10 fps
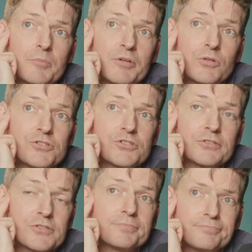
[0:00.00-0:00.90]
be
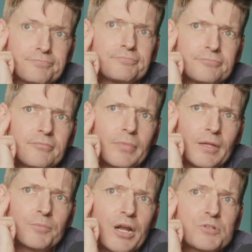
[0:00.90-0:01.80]
Christians,
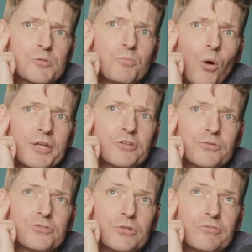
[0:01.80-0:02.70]
but I would just point you
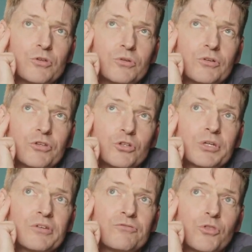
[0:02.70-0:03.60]
to, if you're
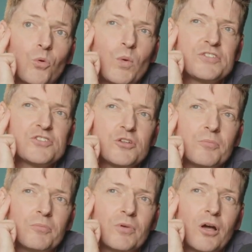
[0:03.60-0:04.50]
looking for the
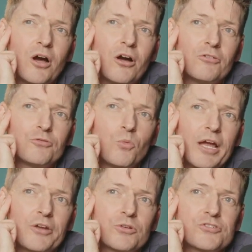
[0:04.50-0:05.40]
wisdom of
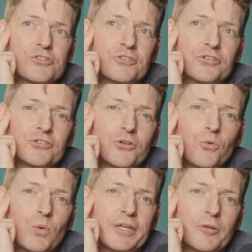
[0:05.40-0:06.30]
why Christians are so
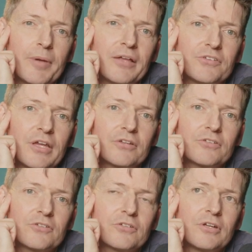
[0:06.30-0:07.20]
weird about
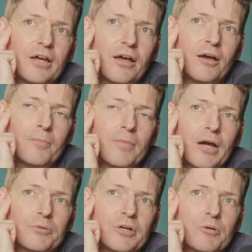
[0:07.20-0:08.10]
sex,
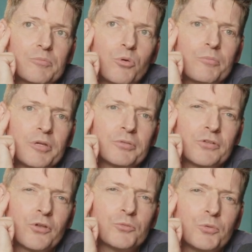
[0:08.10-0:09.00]
I would point people to
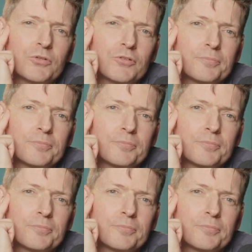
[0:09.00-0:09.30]
those books.